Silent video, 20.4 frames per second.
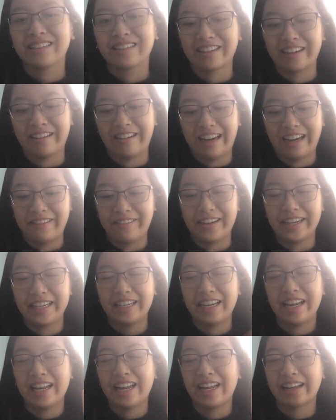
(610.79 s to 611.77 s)
Code had
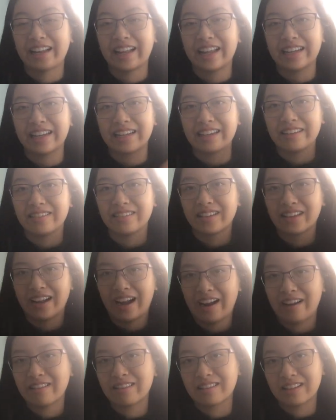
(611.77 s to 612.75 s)
written it in like
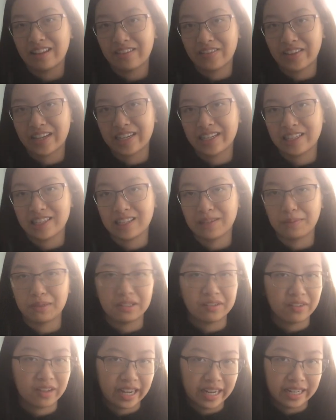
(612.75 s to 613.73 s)
hieroglyphic,
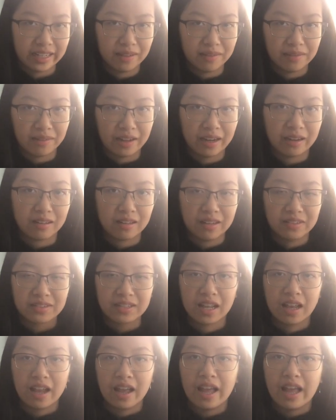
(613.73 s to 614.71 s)
simplified
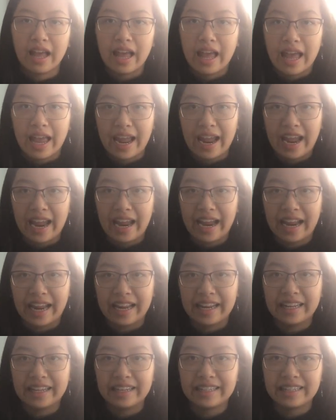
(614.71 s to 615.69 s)
hieroglyphs,
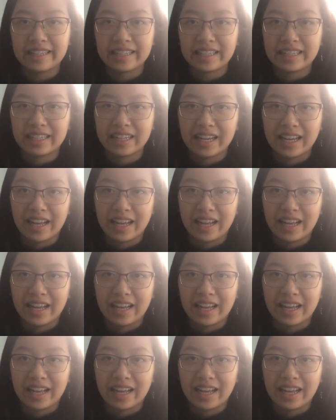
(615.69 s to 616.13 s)
and